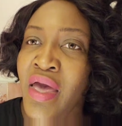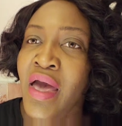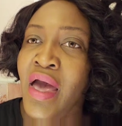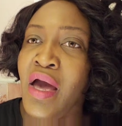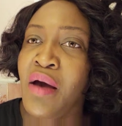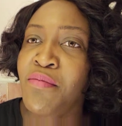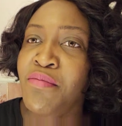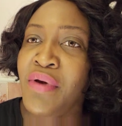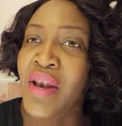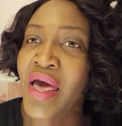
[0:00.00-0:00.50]

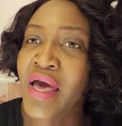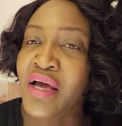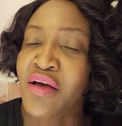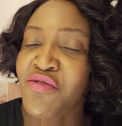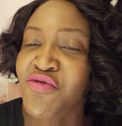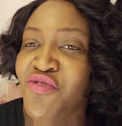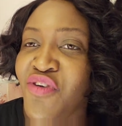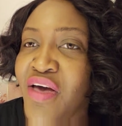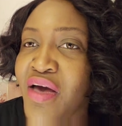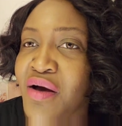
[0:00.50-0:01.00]
and black
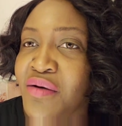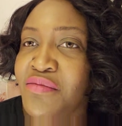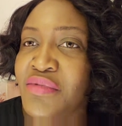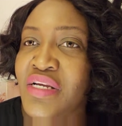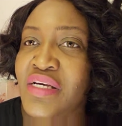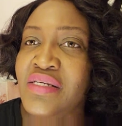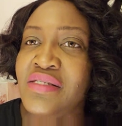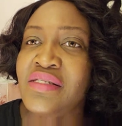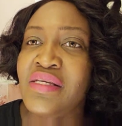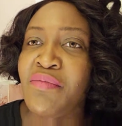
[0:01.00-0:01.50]

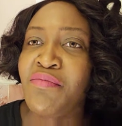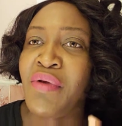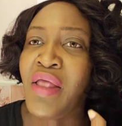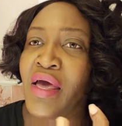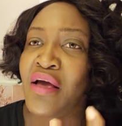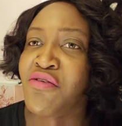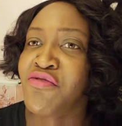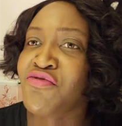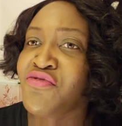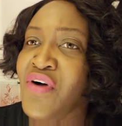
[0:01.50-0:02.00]
families and
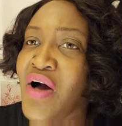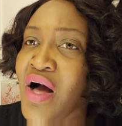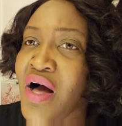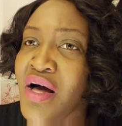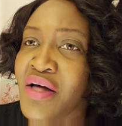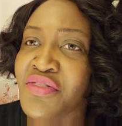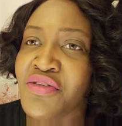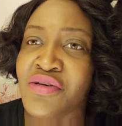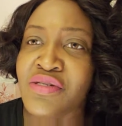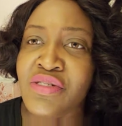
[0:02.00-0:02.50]
black
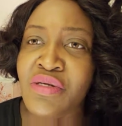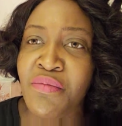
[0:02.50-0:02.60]
fathers